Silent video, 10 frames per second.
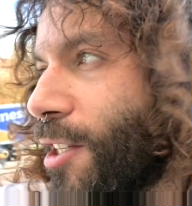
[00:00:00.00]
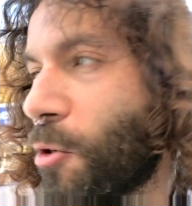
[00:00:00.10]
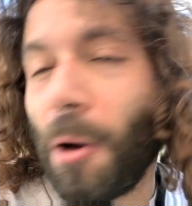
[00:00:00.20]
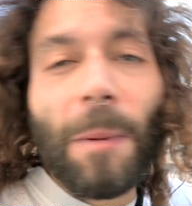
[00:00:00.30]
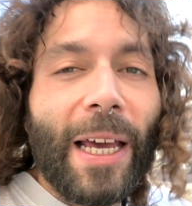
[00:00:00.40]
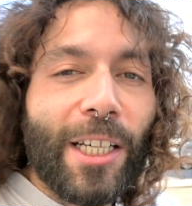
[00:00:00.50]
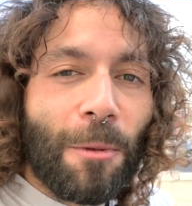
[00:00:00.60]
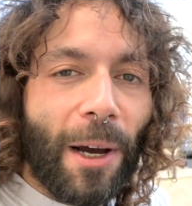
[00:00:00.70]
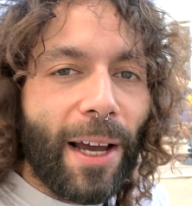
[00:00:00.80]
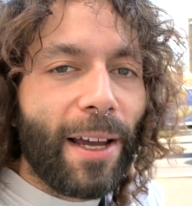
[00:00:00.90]
to a place
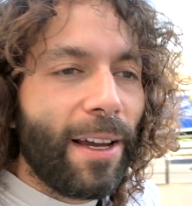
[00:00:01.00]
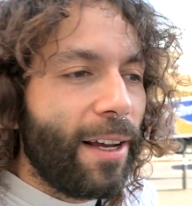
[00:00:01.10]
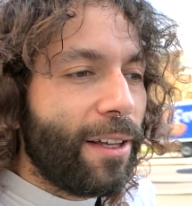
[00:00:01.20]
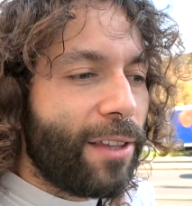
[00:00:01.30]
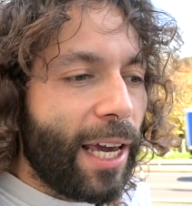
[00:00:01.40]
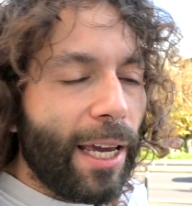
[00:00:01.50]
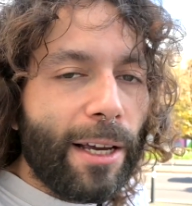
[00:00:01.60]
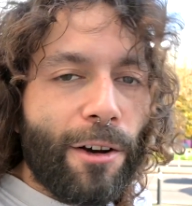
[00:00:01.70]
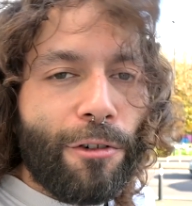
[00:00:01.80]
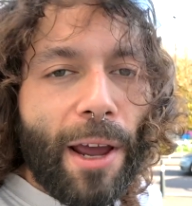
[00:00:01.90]
where they
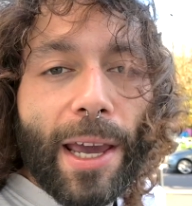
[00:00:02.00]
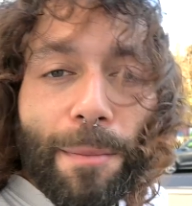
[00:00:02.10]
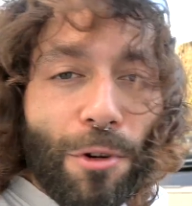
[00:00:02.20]
created